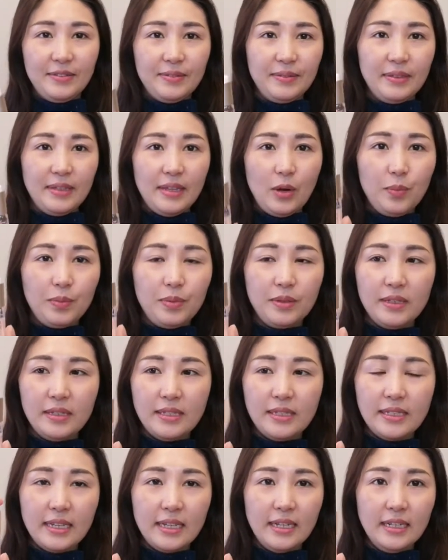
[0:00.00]
I open the
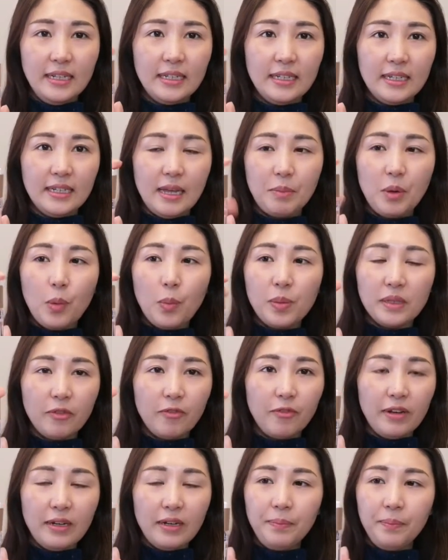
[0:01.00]
seal and open the
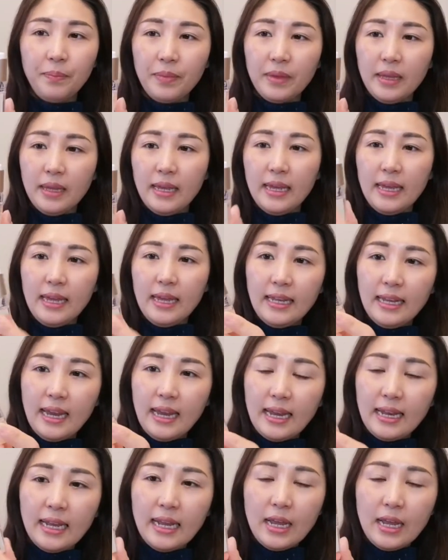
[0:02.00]
film, and then